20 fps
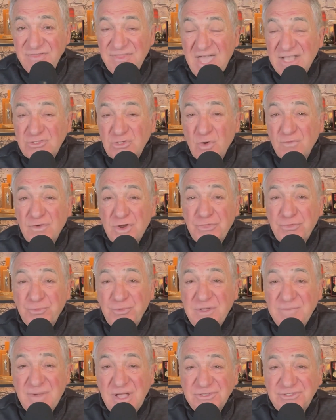That's over
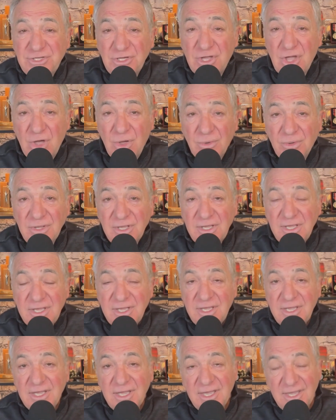3 months ago.
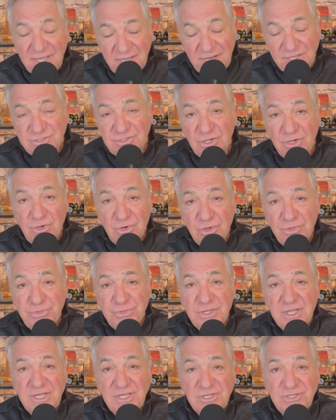And it's a good
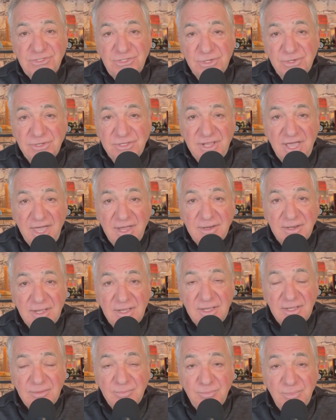thing he's doing that
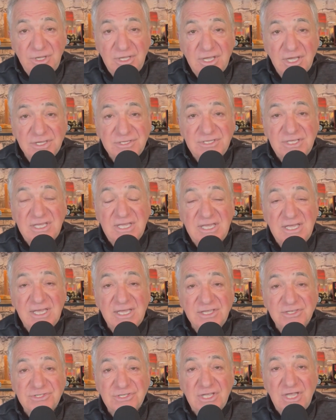because he
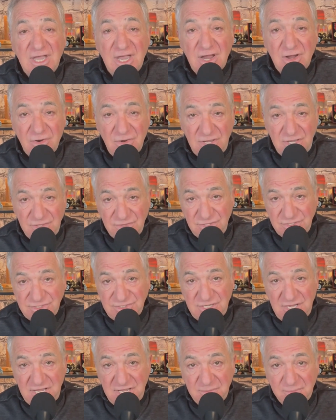is carrying this
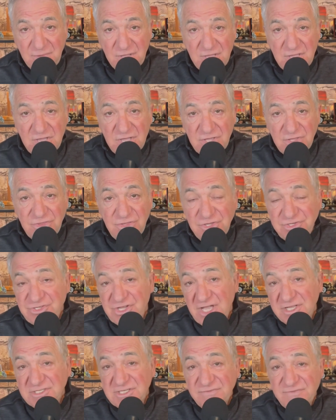team. The
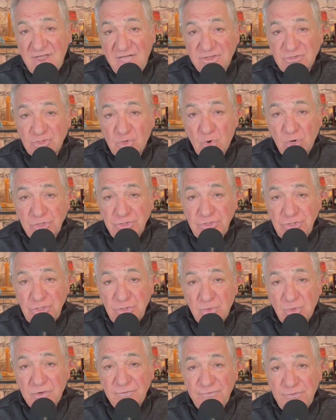Jets have now scored
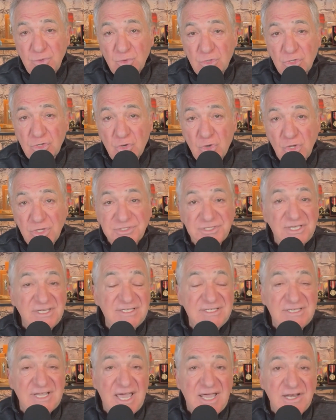2 or fewer goals
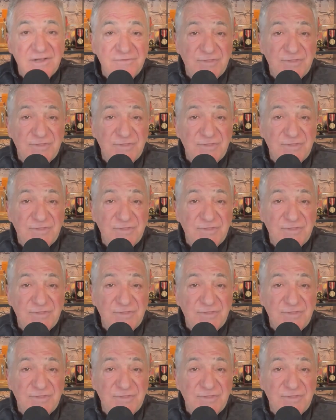in 10 of